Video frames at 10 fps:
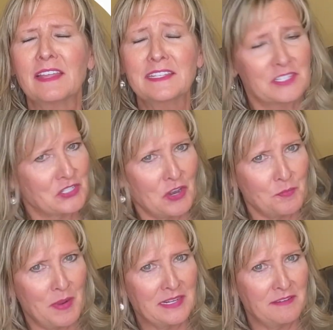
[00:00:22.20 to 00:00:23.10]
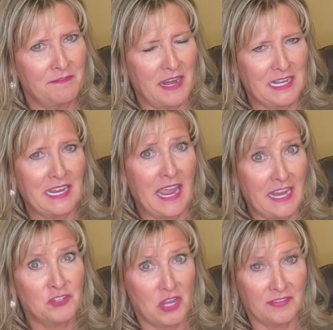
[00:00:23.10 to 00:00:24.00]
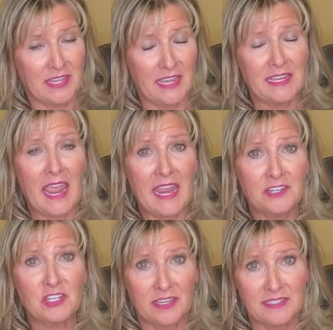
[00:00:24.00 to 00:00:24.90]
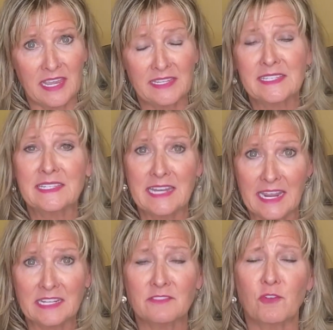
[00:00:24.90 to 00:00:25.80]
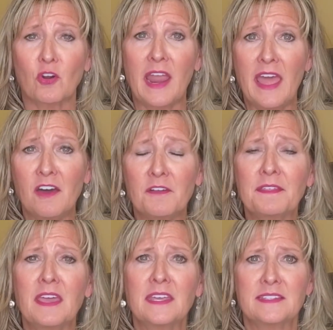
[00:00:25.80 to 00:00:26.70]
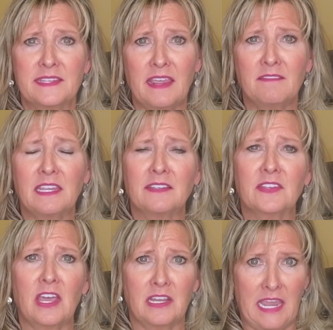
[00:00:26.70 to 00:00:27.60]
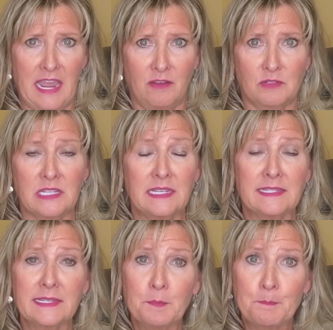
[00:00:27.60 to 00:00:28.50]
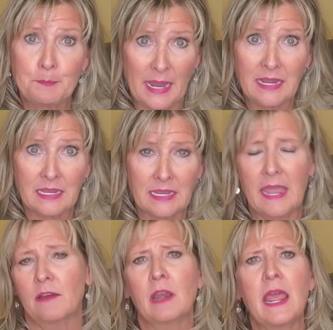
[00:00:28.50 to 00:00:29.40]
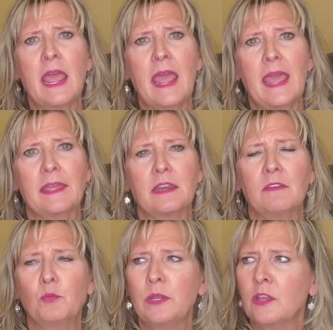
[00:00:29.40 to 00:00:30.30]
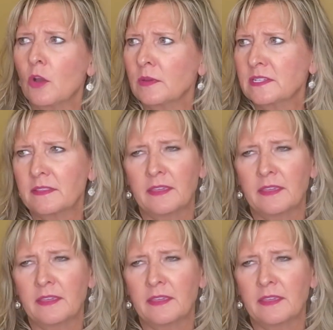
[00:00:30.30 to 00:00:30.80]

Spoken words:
Let's start by defining HSA. HSA stands for Health Savings Account. It's a bank account. And if we go into the